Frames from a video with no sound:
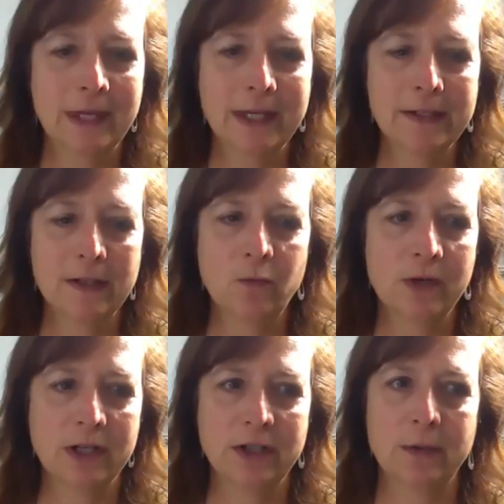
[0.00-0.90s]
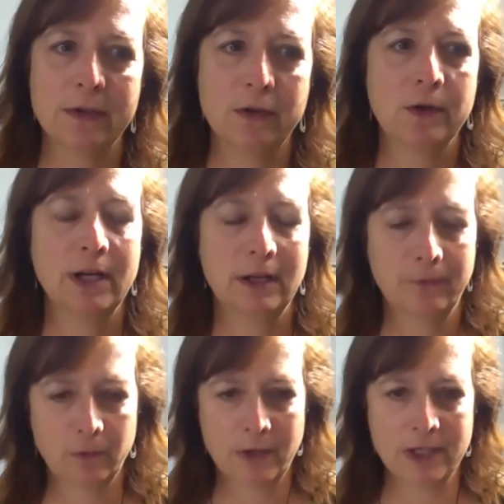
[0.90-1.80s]
thanks so much. That was great
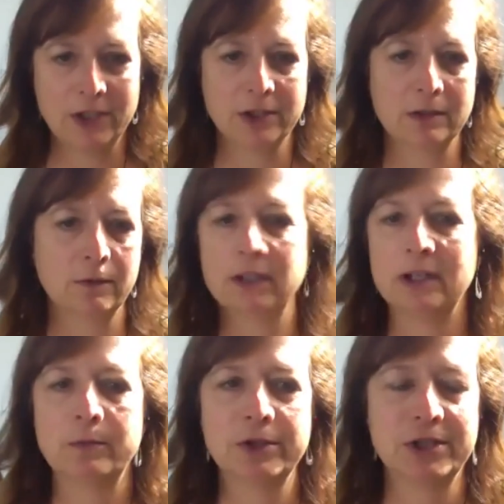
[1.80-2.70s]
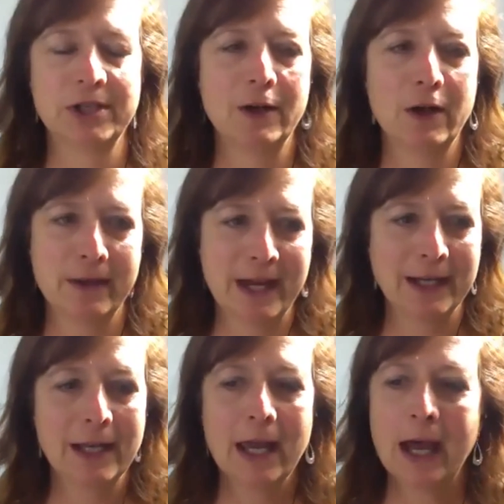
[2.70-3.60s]
information. Really appreciate all that.
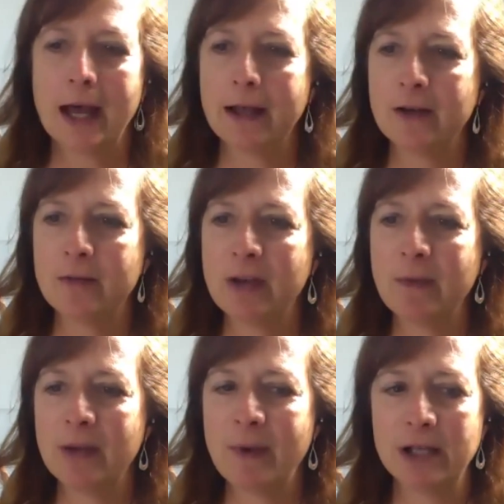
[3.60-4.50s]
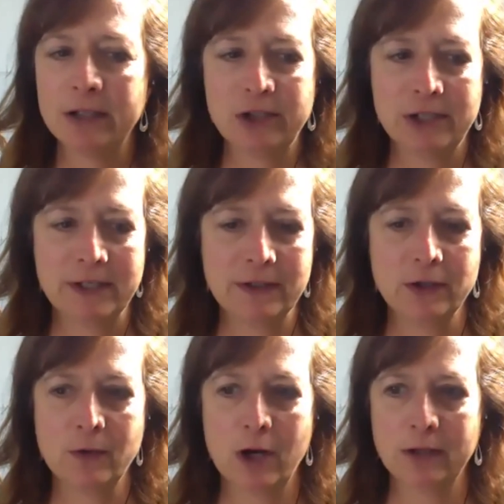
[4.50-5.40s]
Um, and my apologies
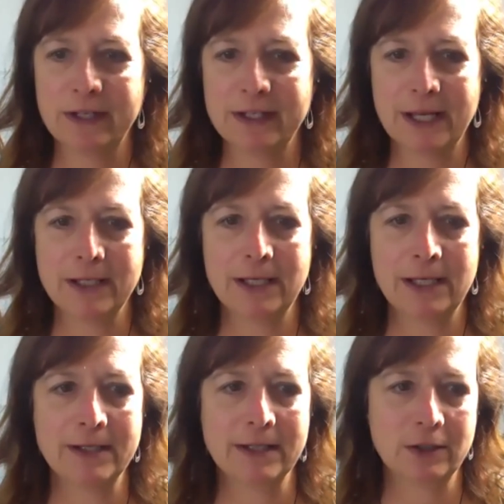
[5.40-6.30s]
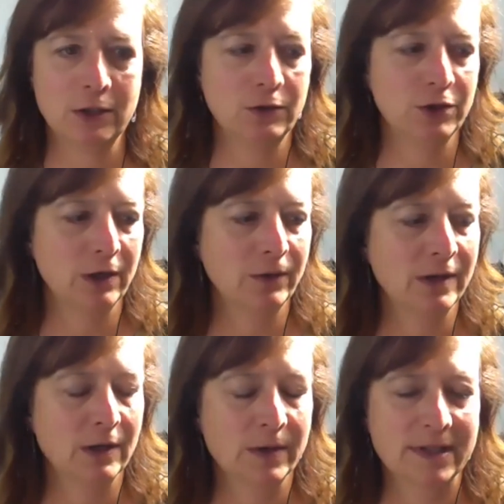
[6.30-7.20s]
to all of the attendees and to you, Joe.
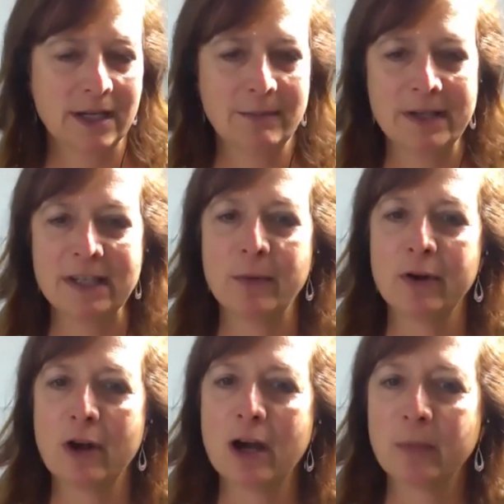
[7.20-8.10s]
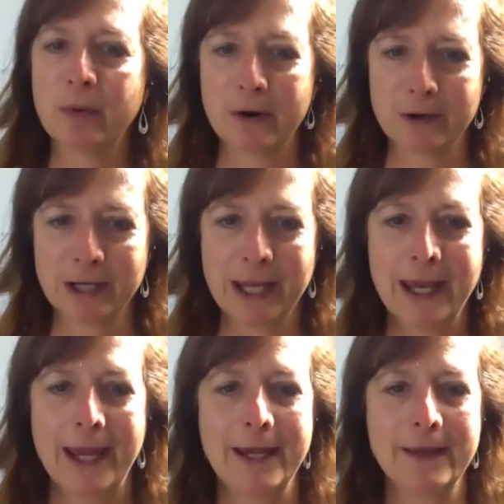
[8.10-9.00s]
There was a mess up on our part
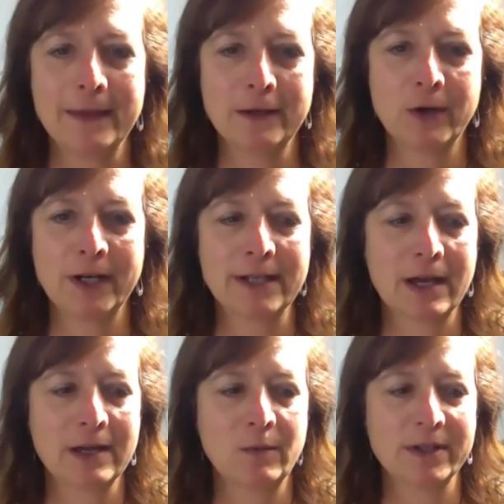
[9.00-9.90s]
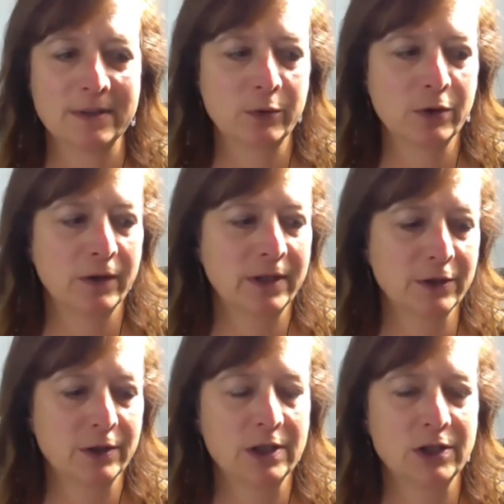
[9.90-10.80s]
and the correct time wasn't put on the
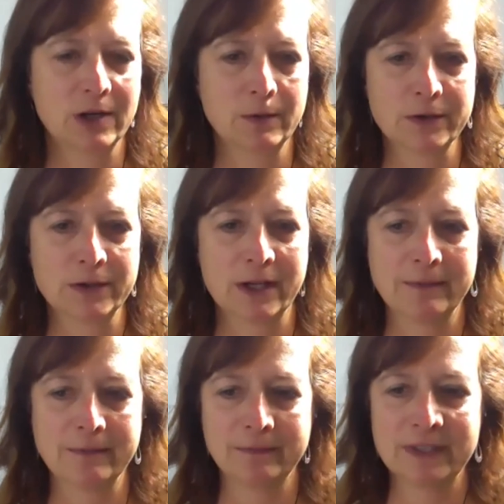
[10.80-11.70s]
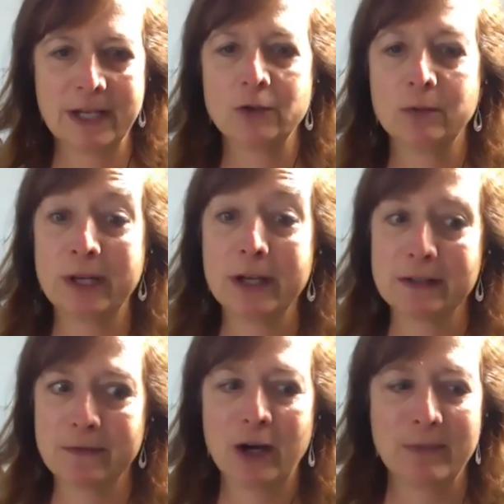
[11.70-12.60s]
Attorney General's um, schedule because
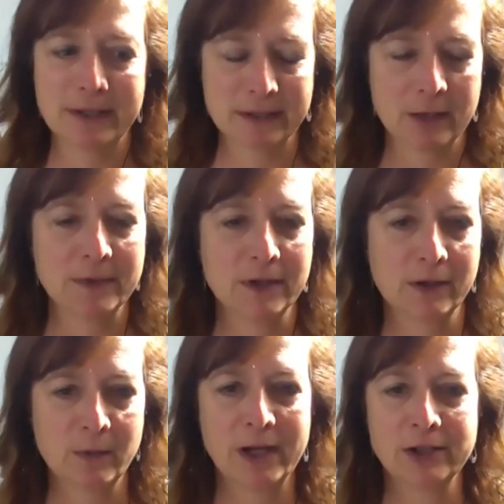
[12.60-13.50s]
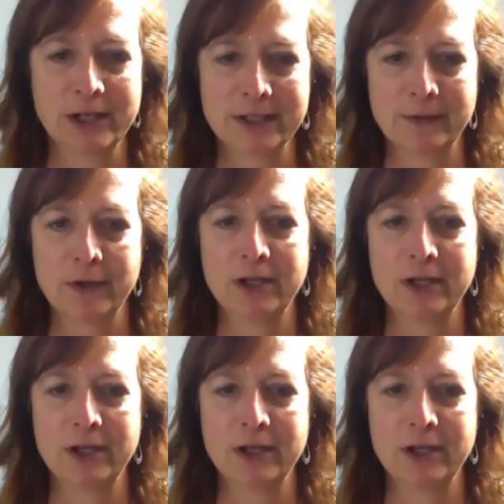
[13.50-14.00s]
of our mess up. So apologize for